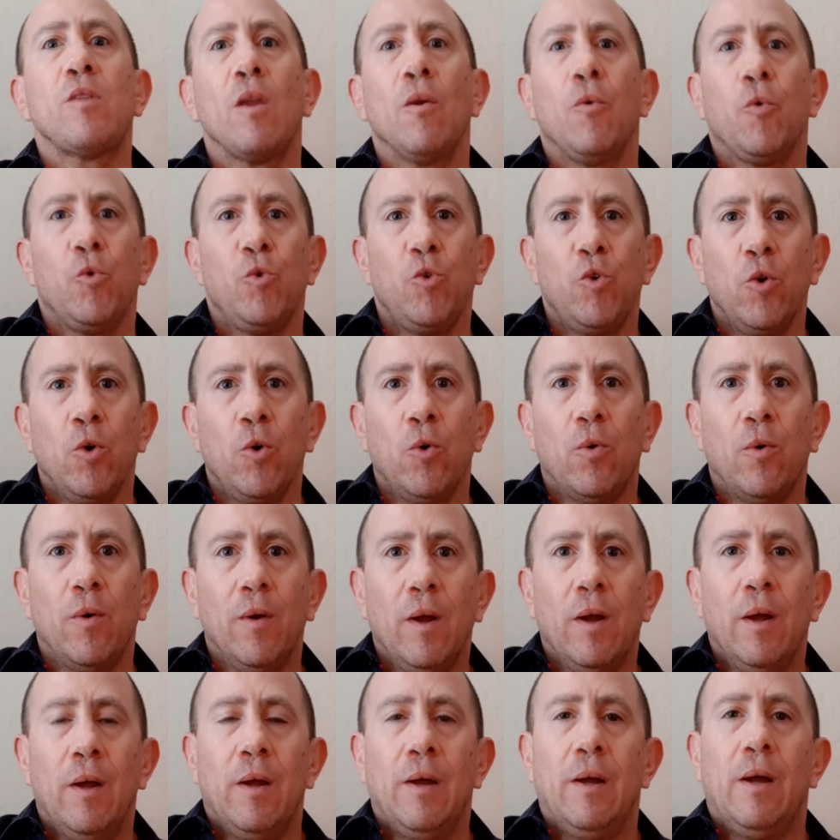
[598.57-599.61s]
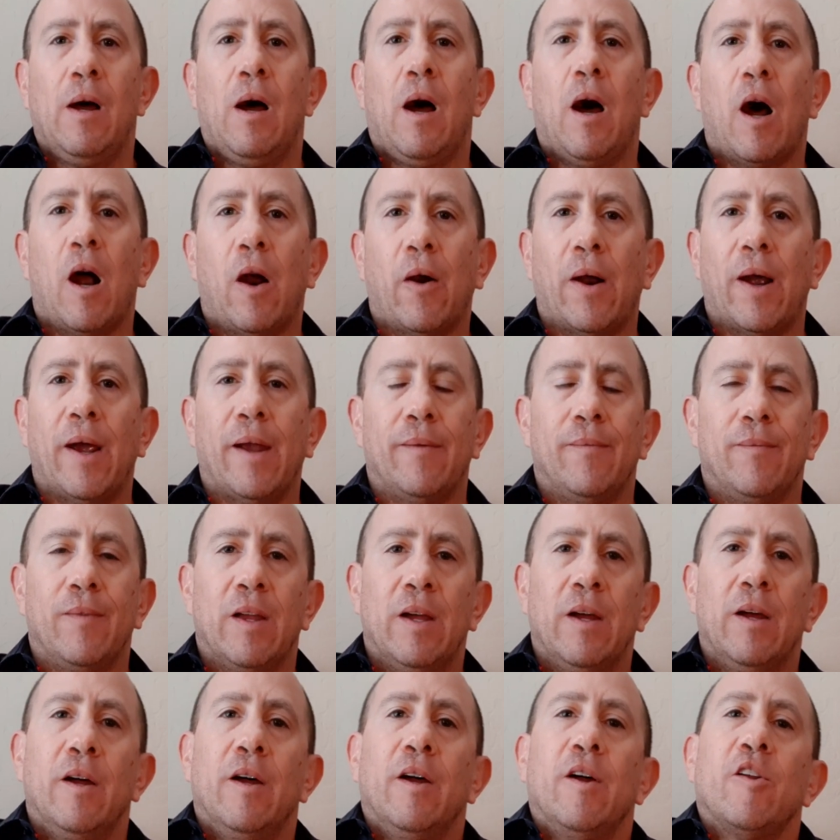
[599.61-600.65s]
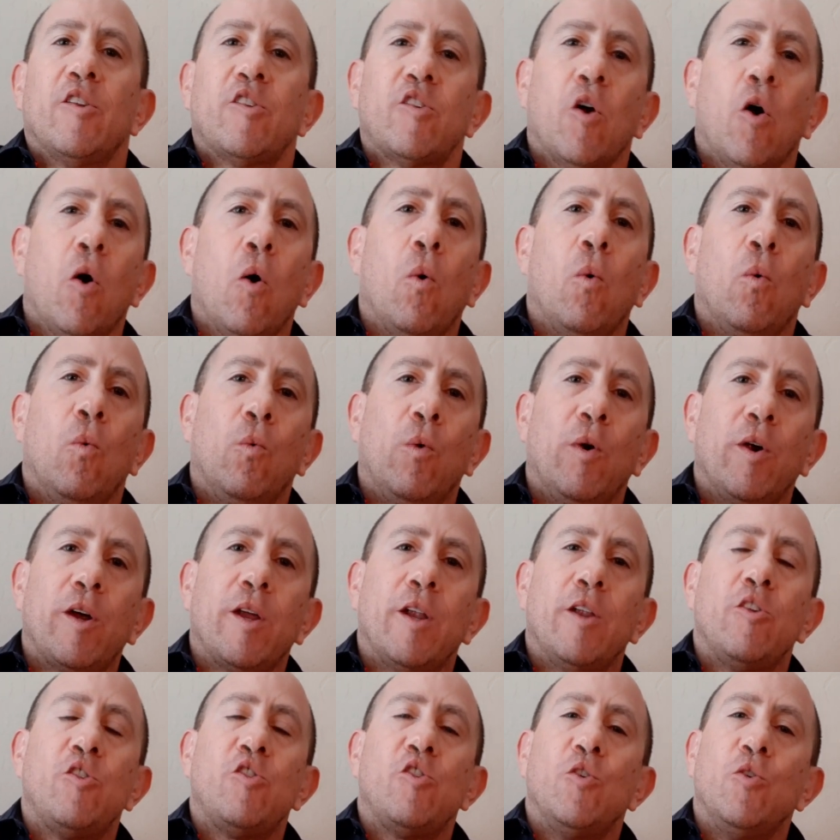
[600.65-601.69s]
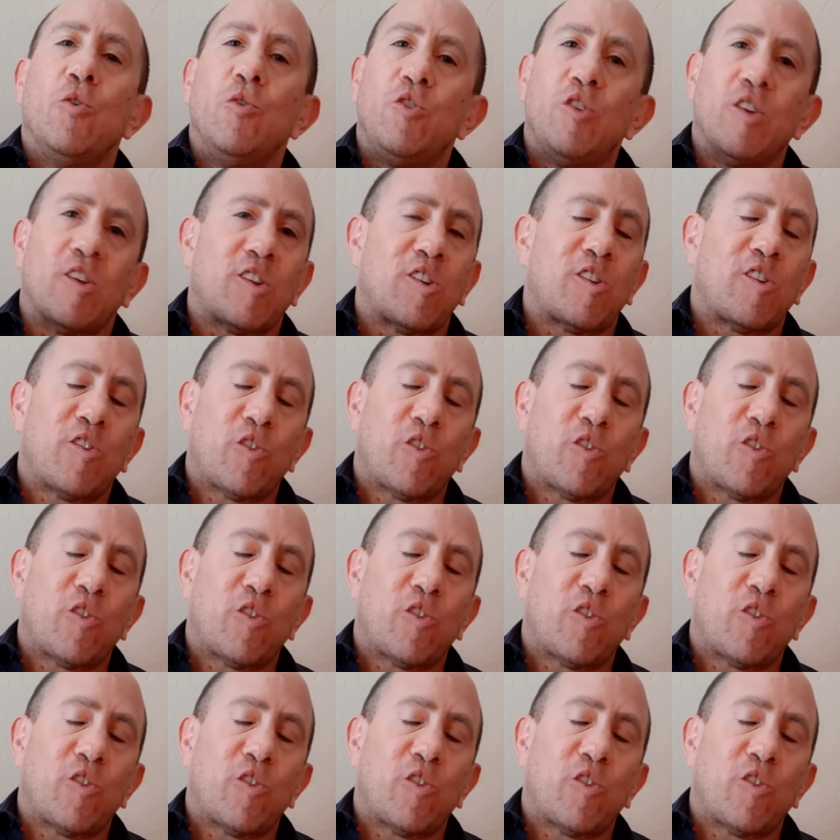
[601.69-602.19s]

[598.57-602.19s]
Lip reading: Phew! All right, So we're going to do just